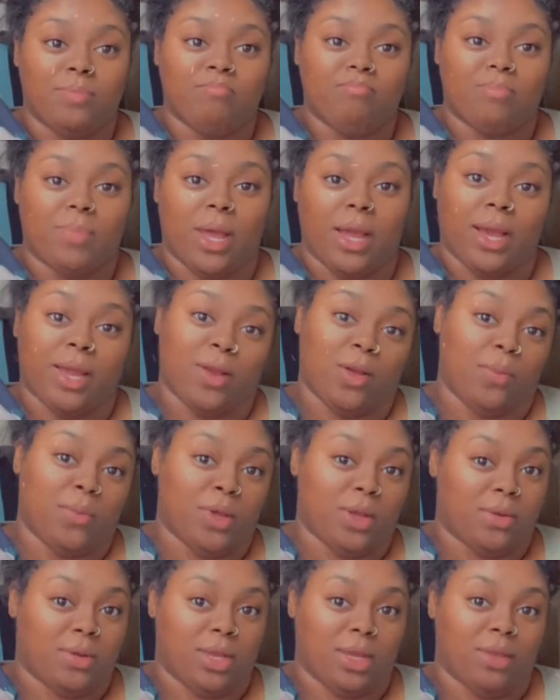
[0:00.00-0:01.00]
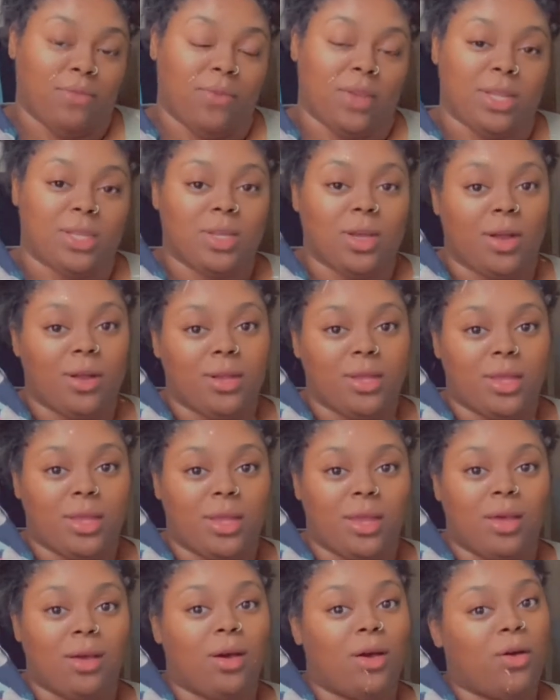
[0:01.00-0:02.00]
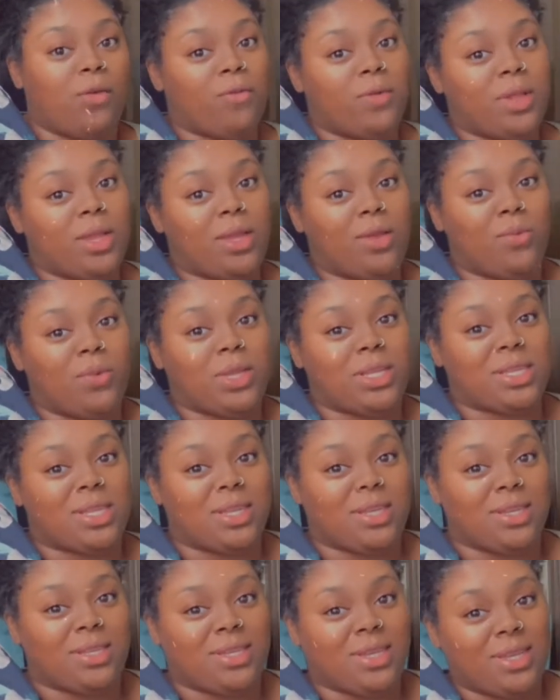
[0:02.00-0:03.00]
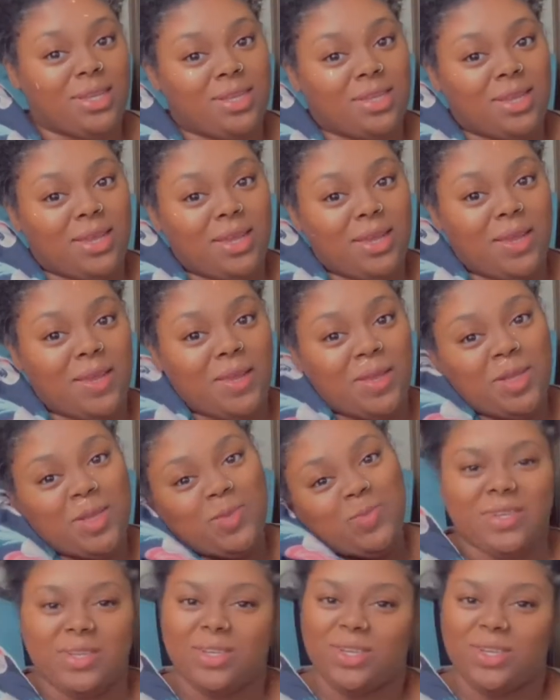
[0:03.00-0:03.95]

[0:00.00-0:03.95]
I gotta go pick up the gift at Target, and hopefully we see TT.